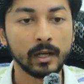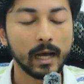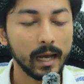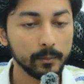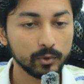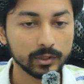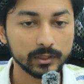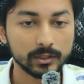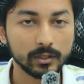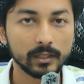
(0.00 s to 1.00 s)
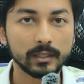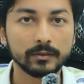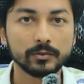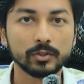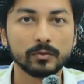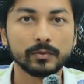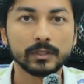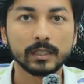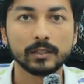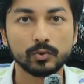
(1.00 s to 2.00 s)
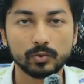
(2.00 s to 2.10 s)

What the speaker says: high potential individual visa